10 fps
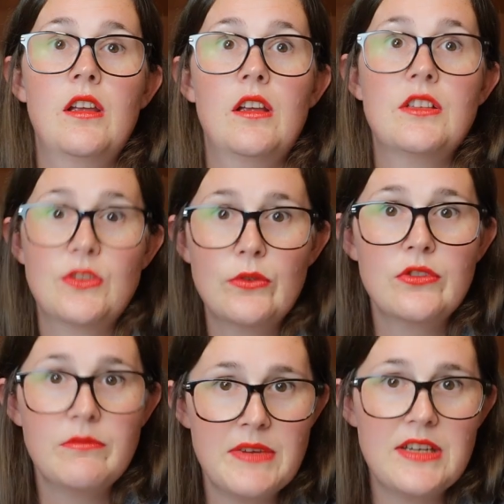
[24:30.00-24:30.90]
a
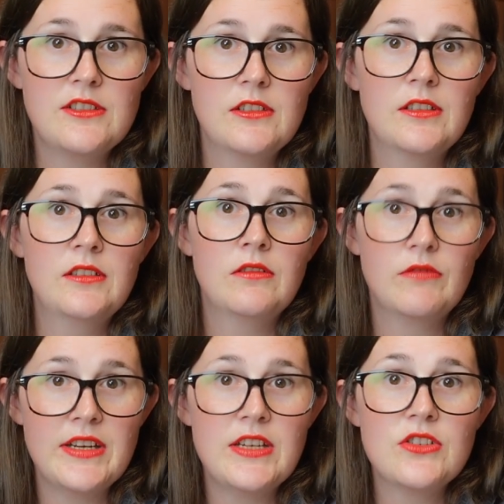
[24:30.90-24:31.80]
social media
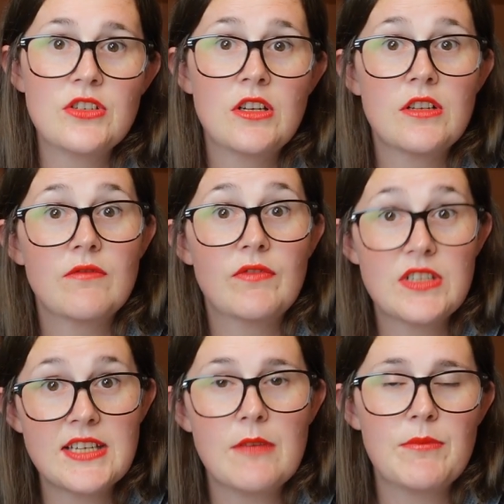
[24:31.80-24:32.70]
reach to
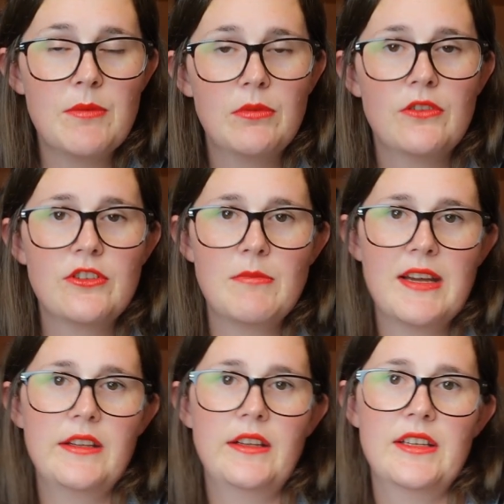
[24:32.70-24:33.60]
get people on your
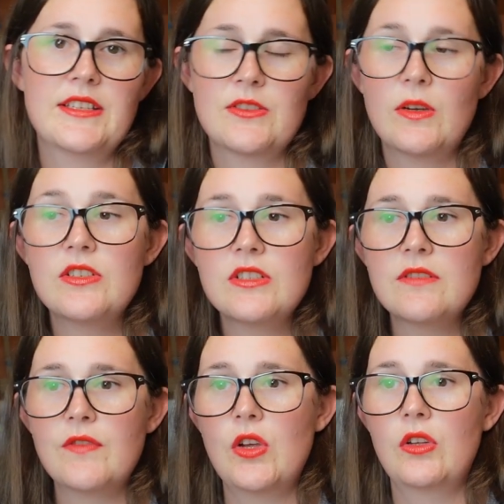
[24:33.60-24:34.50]
mailing list. So it does
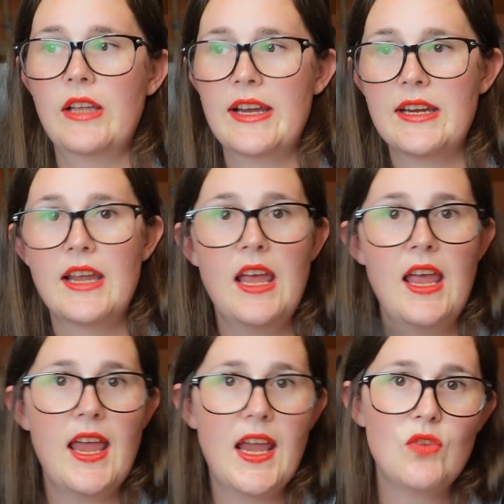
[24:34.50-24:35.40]
feel like
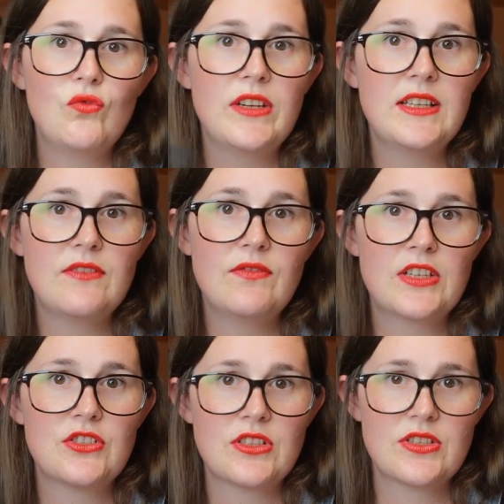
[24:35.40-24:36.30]
a really
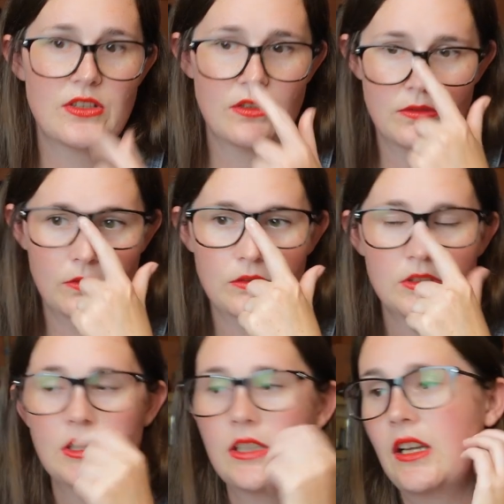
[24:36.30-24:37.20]
vicious circle.
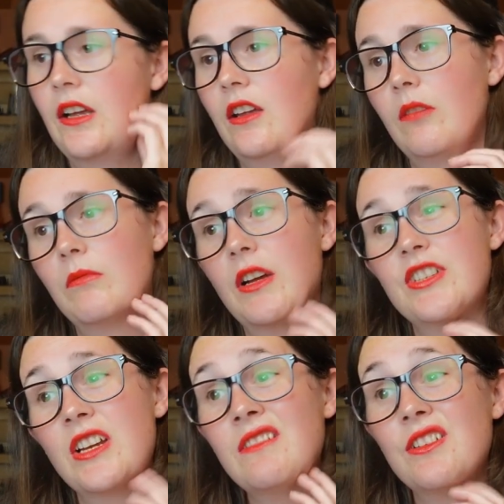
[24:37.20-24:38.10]
I
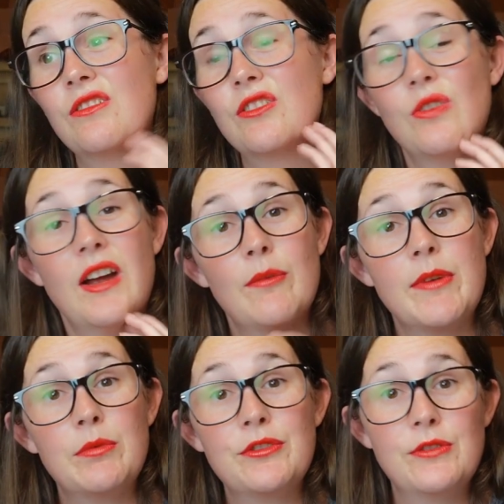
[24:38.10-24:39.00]
generally don't know how
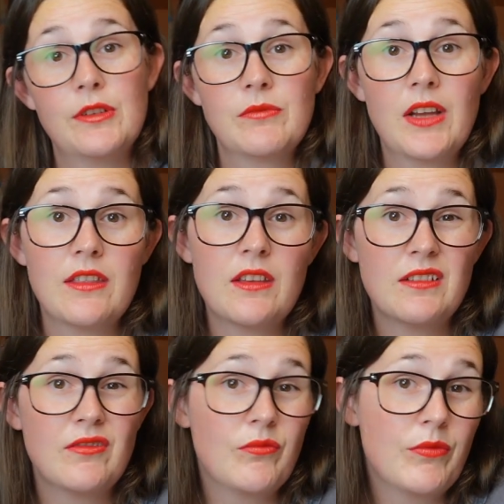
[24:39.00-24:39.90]
people do it. I
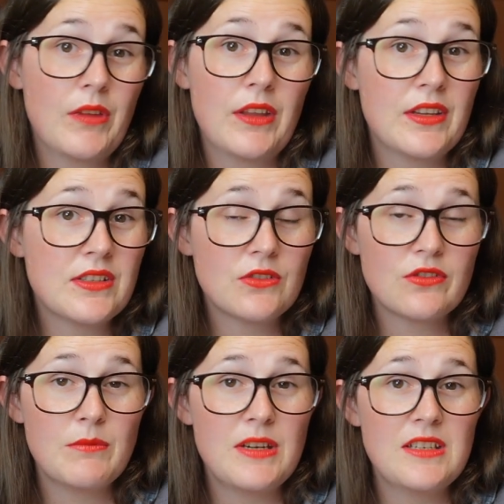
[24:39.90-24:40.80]
think
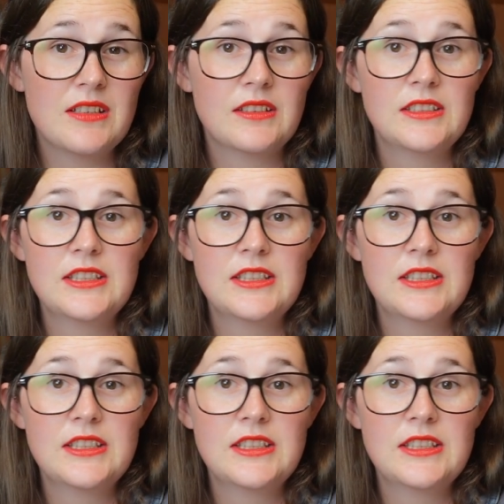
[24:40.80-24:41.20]
social media.